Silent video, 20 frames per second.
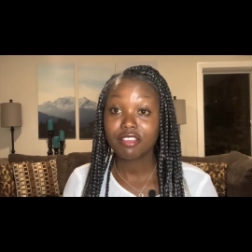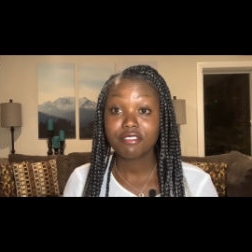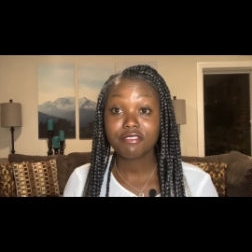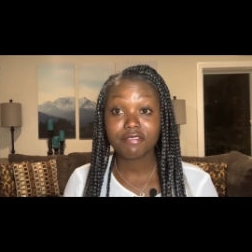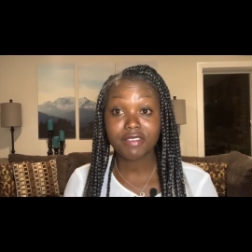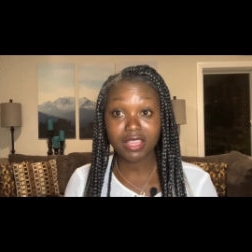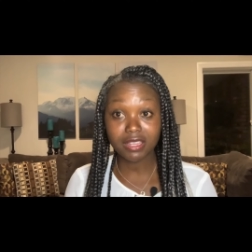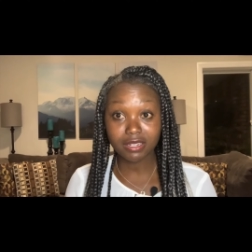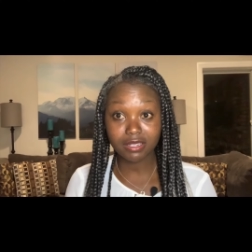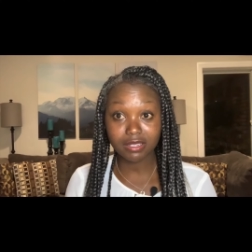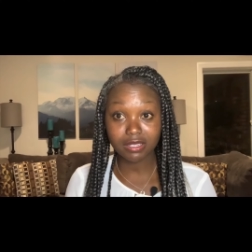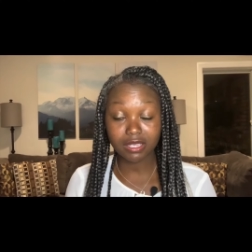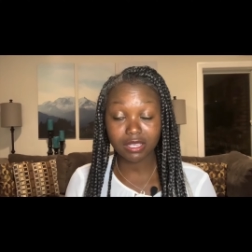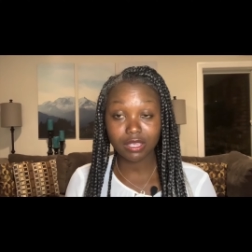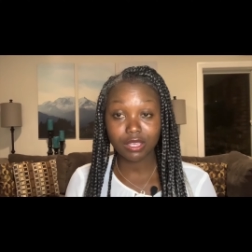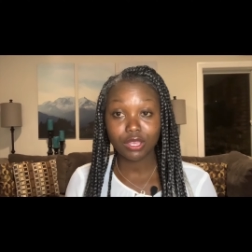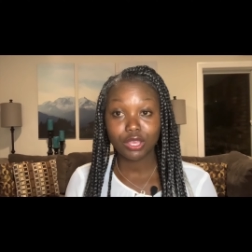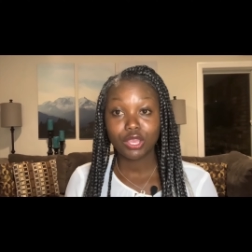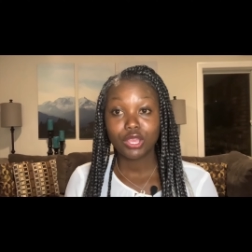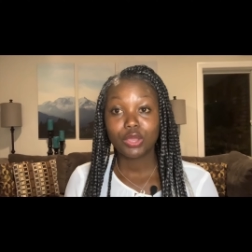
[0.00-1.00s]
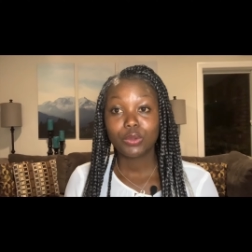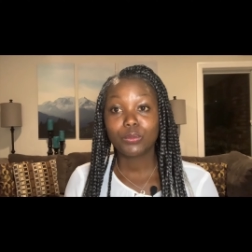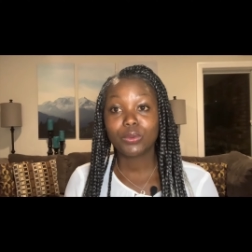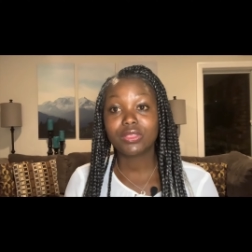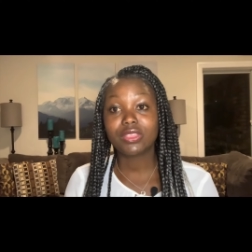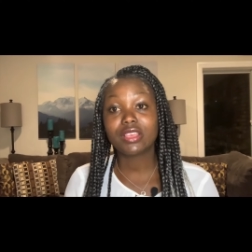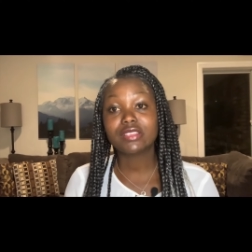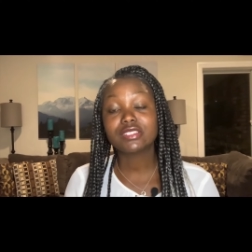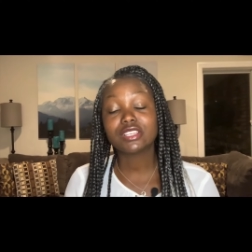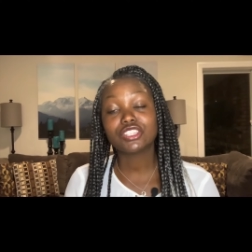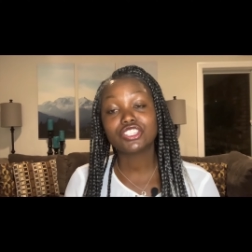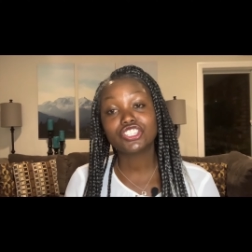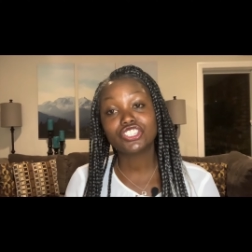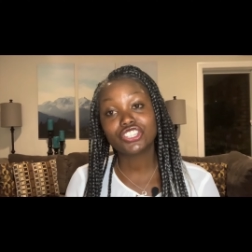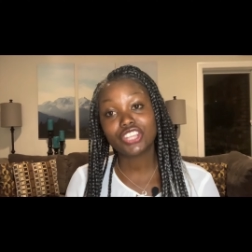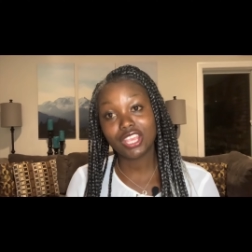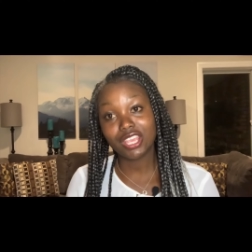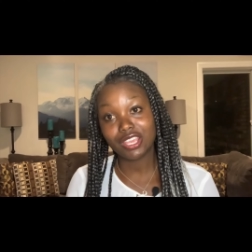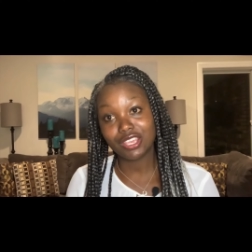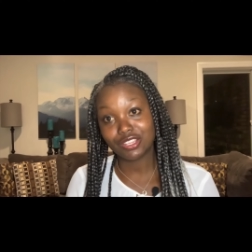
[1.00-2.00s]
Finally, where there's a
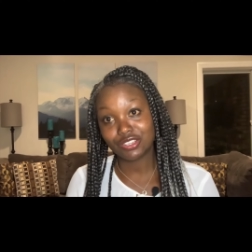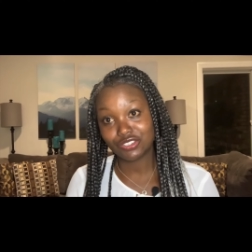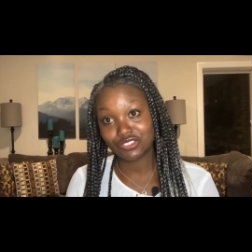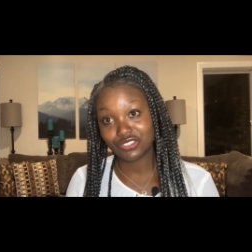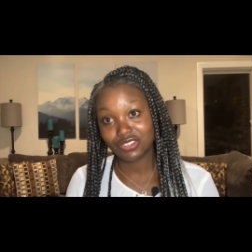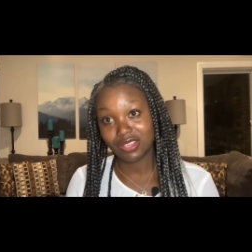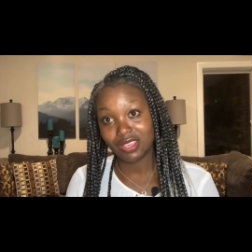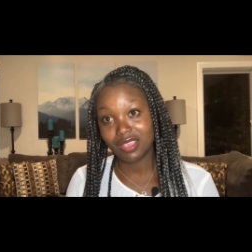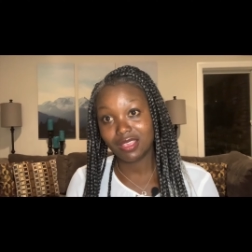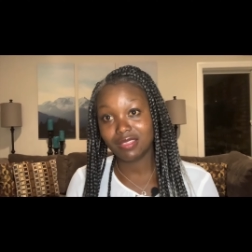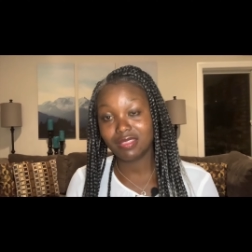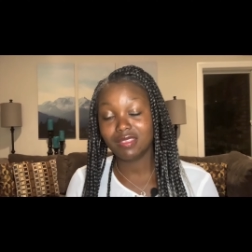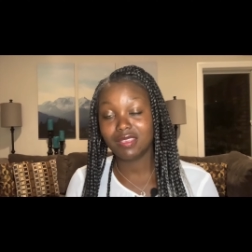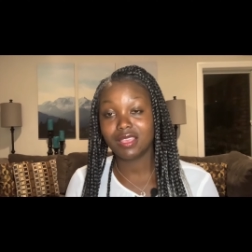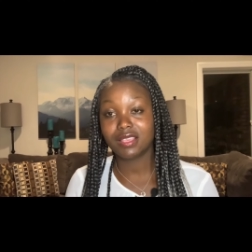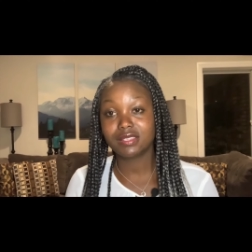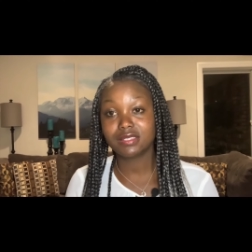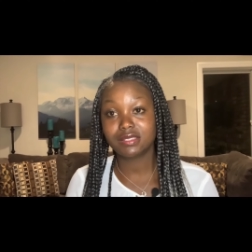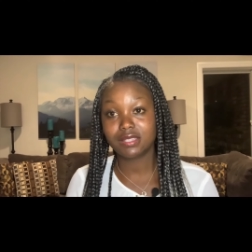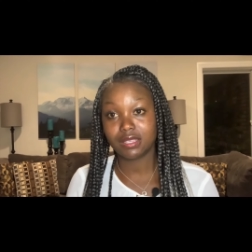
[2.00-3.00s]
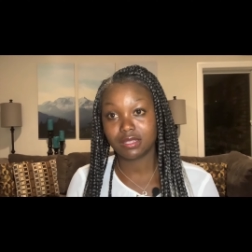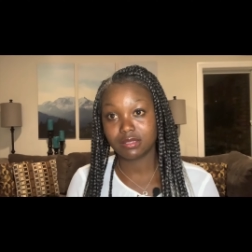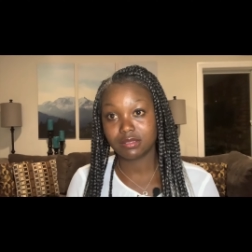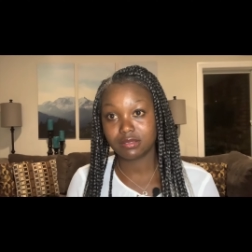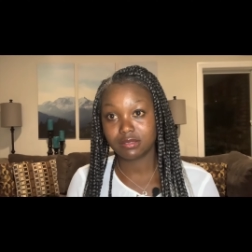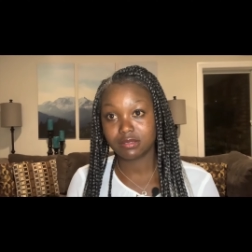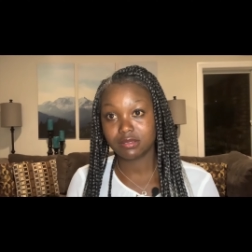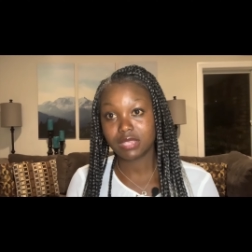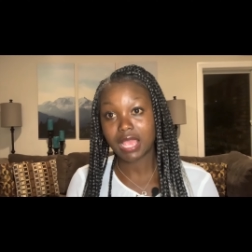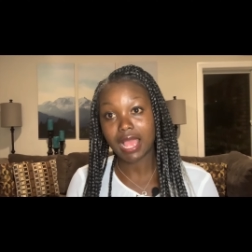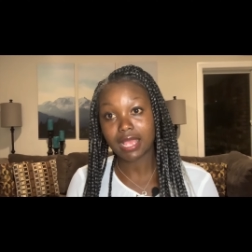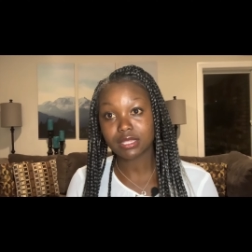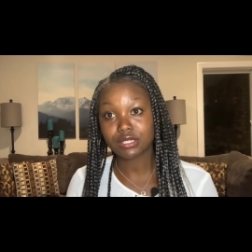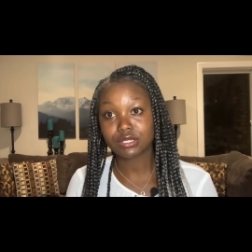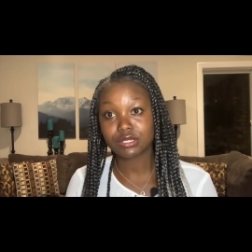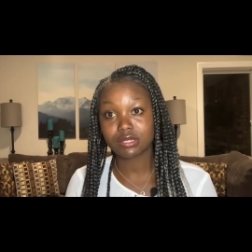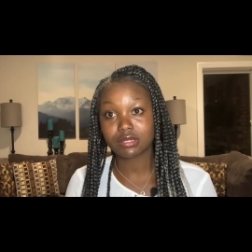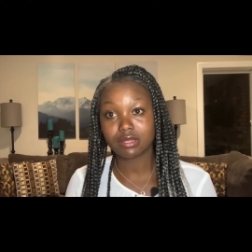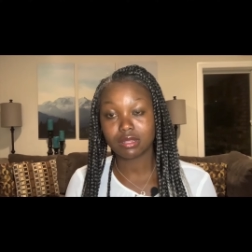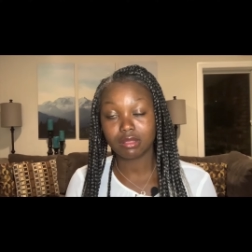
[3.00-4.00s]
change in the estate
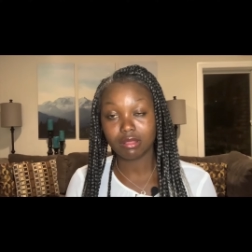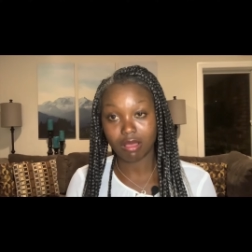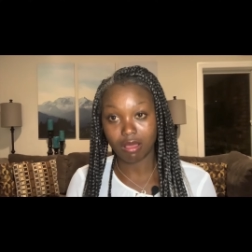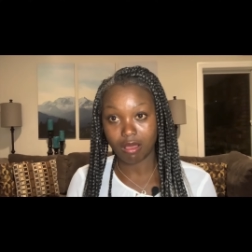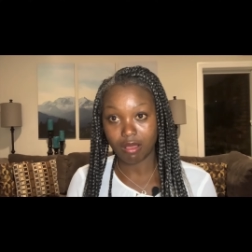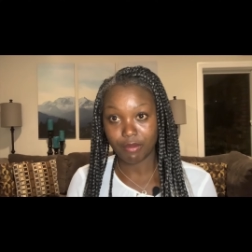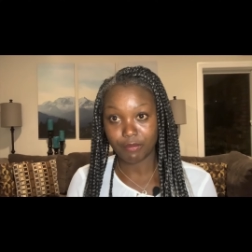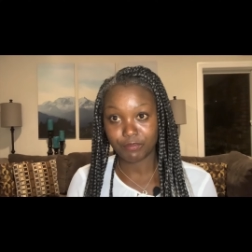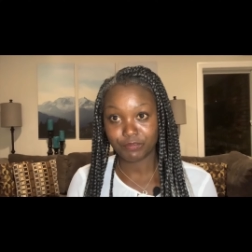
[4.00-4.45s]
tax law.